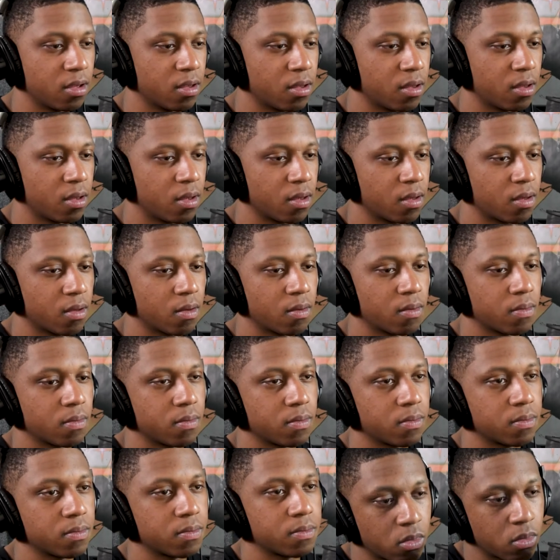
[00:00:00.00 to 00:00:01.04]

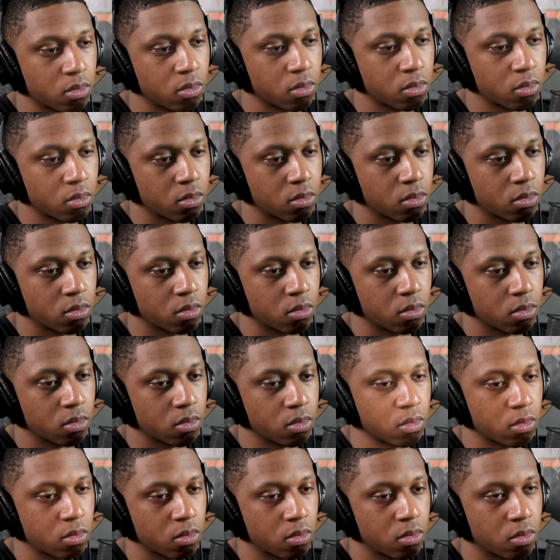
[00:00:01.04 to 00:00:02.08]

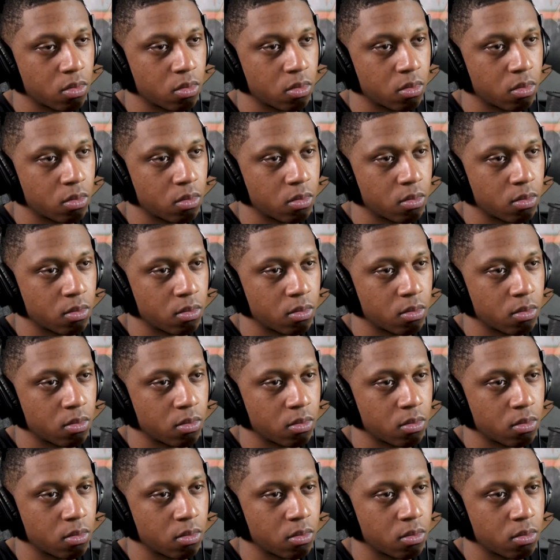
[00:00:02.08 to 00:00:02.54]
(no one is talking)